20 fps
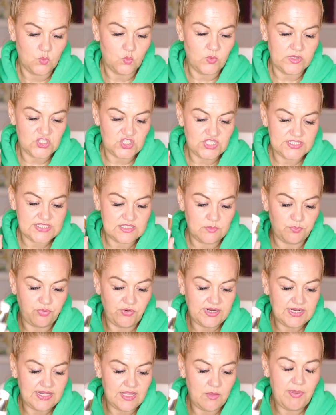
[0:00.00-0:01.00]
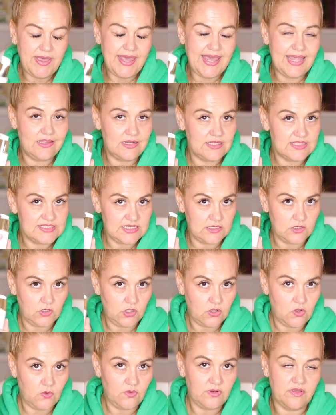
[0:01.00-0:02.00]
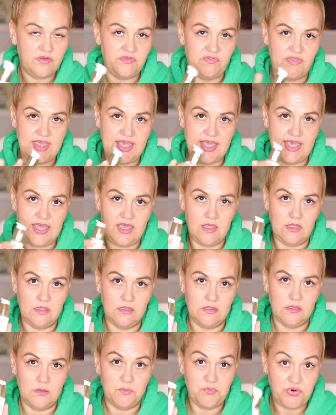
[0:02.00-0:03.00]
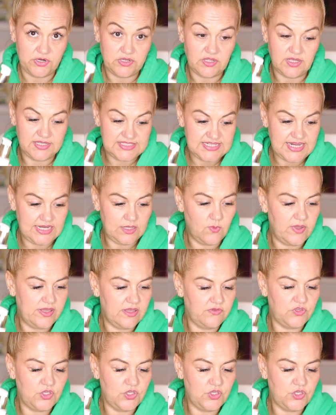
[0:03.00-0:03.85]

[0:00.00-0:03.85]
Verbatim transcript: which is the prickly pear that is in a lot of their products anyway.